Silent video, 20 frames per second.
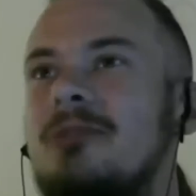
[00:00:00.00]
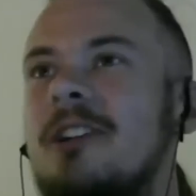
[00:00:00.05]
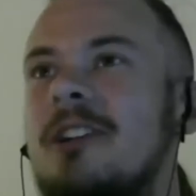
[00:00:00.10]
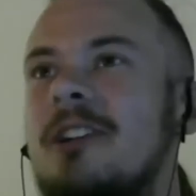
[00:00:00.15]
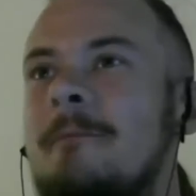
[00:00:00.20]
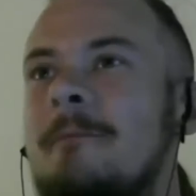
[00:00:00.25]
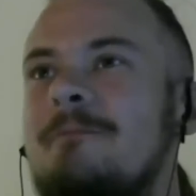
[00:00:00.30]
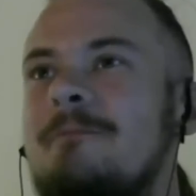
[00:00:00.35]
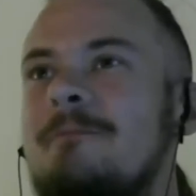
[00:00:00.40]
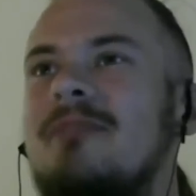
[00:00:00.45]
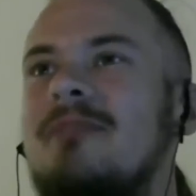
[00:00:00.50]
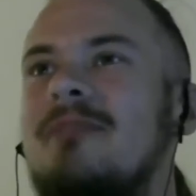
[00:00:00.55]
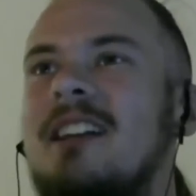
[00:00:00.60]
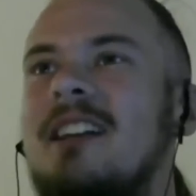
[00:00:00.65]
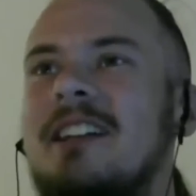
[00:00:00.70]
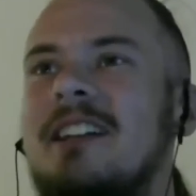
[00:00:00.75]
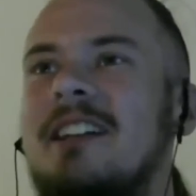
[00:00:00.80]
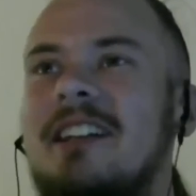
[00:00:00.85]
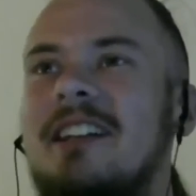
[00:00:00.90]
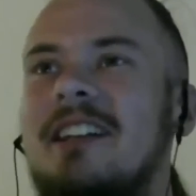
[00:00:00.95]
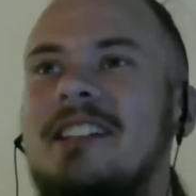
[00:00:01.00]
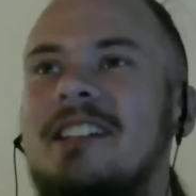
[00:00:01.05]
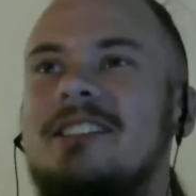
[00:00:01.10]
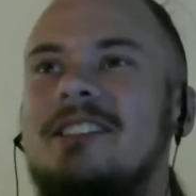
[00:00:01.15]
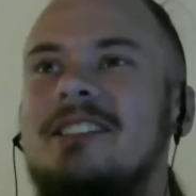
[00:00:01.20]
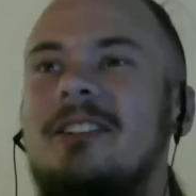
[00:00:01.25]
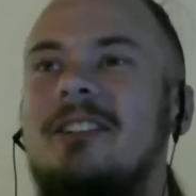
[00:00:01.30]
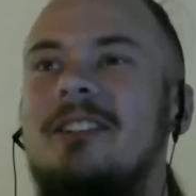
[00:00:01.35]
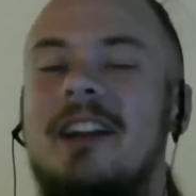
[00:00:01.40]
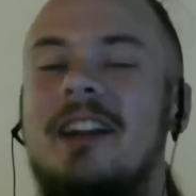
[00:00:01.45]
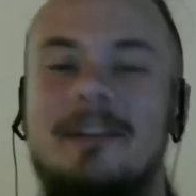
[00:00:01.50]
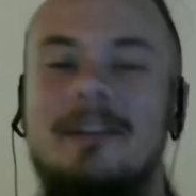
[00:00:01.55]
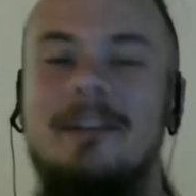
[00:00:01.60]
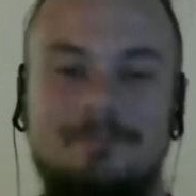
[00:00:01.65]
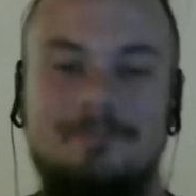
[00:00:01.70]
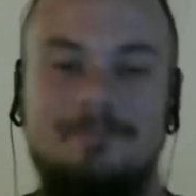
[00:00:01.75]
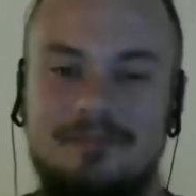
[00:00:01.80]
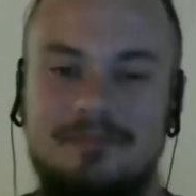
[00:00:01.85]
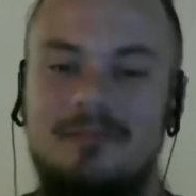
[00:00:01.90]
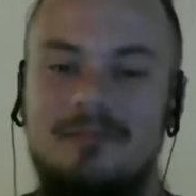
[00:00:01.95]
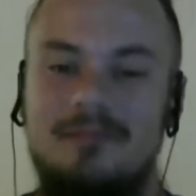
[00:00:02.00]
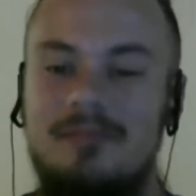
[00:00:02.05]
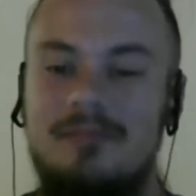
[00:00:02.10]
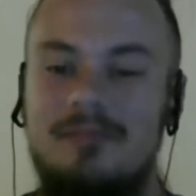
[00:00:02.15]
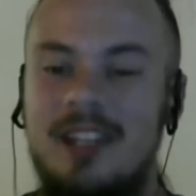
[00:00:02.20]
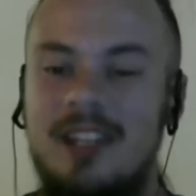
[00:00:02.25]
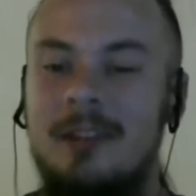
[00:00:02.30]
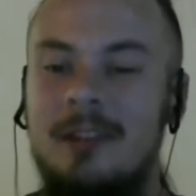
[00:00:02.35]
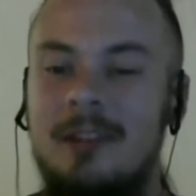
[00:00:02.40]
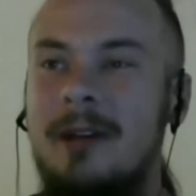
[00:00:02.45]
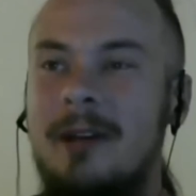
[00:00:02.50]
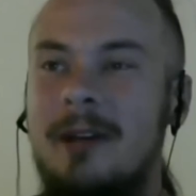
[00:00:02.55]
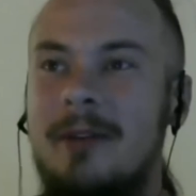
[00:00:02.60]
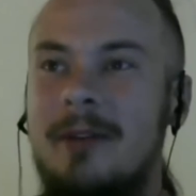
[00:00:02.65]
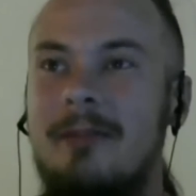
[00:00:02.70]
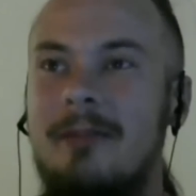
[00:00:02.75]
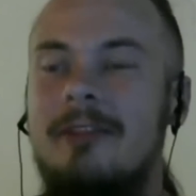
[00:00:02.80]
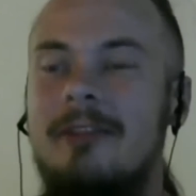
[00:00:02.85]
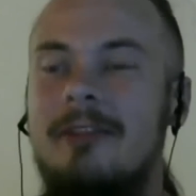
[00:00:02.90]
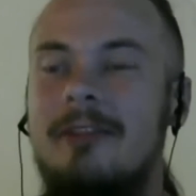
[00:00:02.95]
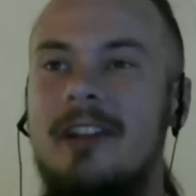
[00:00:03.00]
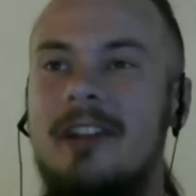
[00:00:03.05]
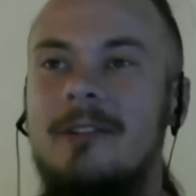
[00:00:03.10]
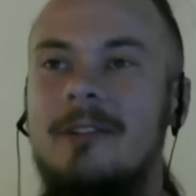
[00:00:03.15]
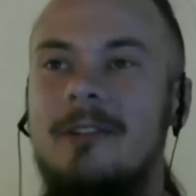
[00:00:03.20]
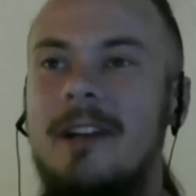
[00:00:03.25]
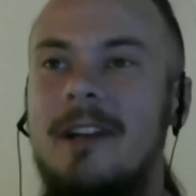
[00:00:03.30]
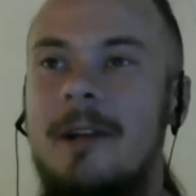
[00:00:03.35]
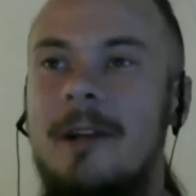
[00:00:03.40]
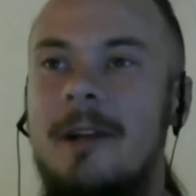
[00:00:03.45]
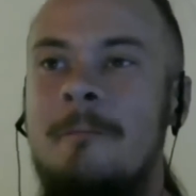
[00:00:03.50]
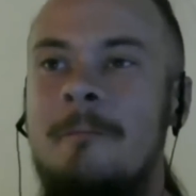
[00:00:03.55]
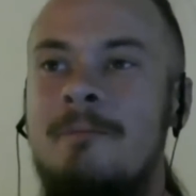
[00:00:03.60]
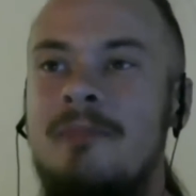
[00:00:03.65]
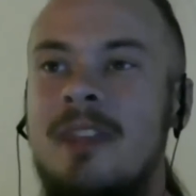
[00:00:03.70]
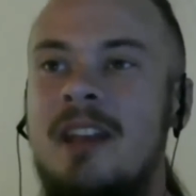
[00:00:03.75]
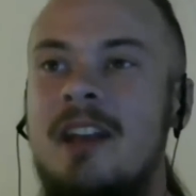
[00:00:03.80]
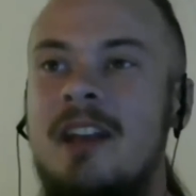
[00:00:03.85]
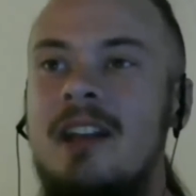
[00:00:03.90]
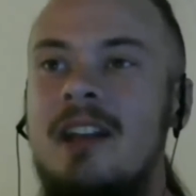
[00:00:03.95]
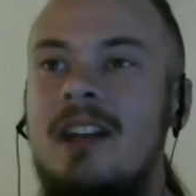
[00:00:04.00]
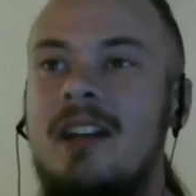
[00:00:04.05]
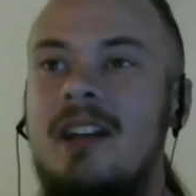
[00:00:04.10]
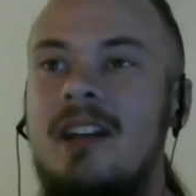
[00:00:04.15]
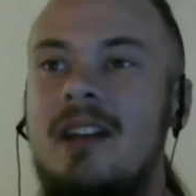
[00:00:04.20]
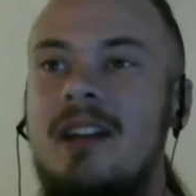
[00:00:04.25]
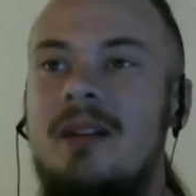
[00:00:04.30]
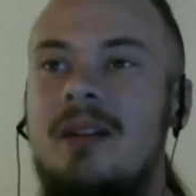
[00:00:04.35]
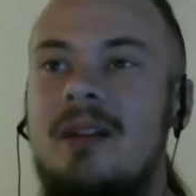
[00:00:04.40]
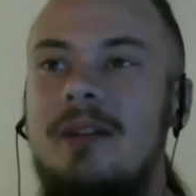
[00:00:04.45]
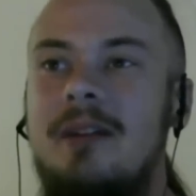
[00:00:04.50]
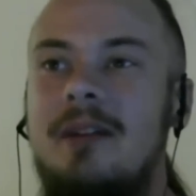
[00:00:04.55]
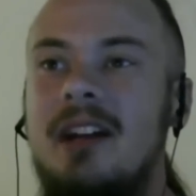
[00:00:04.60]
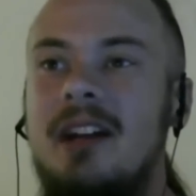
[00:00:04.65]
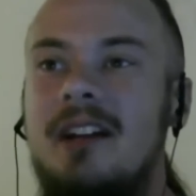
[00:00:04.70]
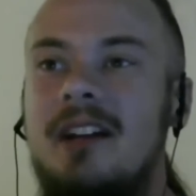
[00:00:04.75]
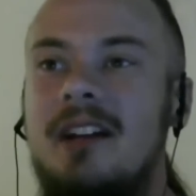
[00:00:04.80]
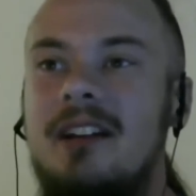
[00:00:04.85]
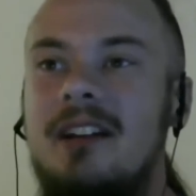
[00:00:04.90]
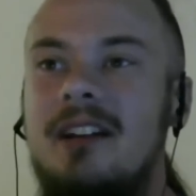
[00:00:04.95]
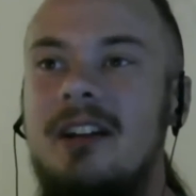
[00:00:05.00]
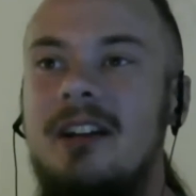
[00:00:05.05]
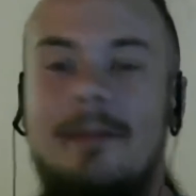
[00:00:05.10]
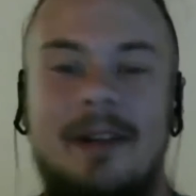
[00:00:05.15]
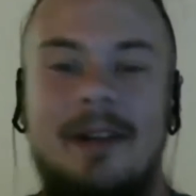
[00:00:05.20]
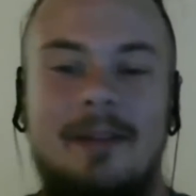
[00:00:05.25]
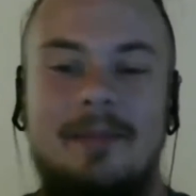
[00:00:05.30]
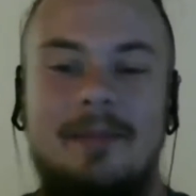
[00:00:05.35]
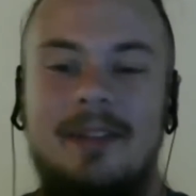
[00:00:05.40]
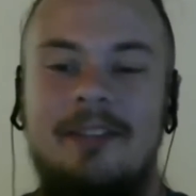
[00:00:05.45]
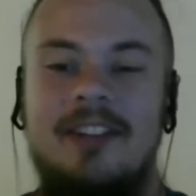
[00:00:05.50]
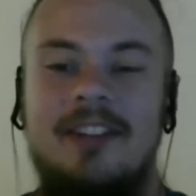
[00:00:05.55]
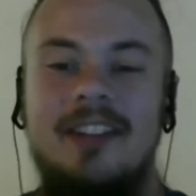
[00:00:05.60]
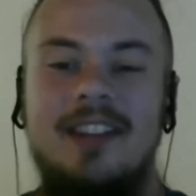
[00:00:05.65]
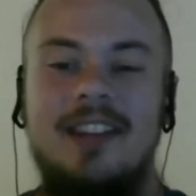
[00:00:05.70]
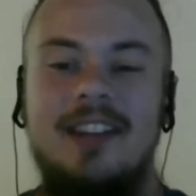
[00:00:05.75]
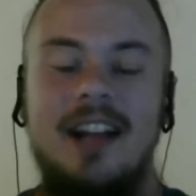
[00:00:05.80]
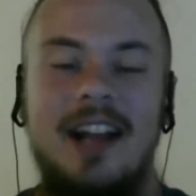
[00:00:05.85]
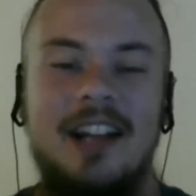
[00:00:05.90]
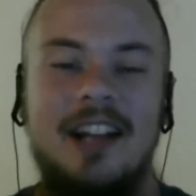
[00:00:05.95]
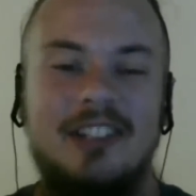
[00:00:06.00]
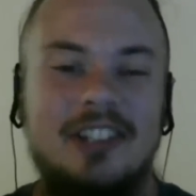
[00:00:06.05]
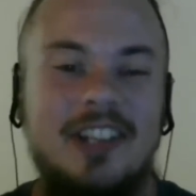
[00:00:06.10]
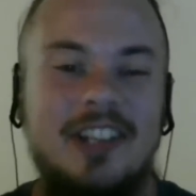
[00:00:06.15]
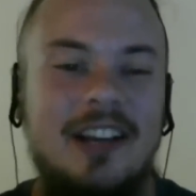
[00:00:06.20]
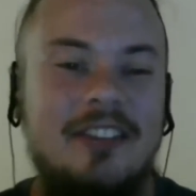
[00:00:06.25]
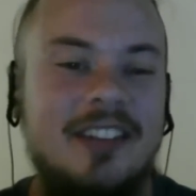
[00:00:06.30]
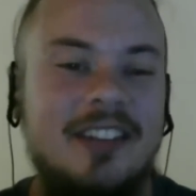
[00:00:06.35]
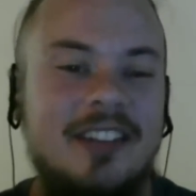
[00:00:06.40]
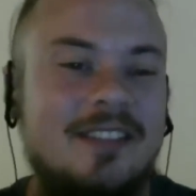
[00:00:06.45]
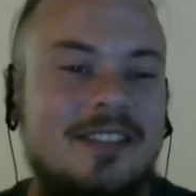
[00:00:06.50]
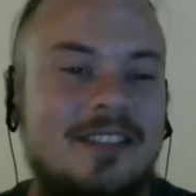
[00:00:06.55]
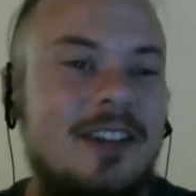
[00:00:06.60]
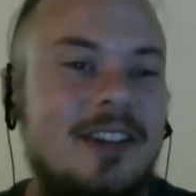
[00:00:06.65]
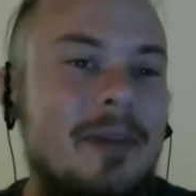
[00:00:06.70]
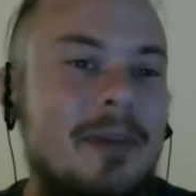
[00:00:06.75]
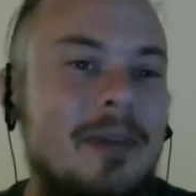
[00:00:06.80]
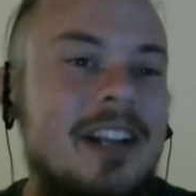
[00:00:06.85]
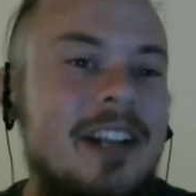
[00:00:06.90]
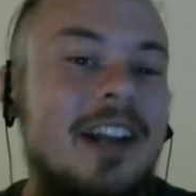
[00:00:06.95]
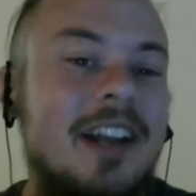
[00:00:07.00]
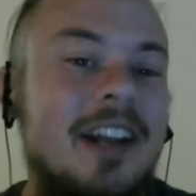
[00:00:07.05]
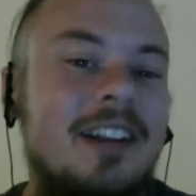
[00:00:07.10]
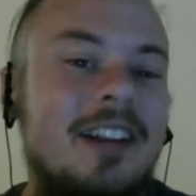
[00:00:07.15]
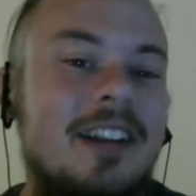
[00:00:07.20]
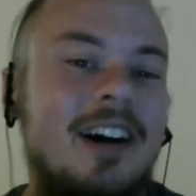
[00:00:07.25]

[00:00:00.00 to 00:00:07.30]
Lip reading: one, and so it'll be a bit before I do it again. But my Oblivion thing, I actually haven't done mine yet.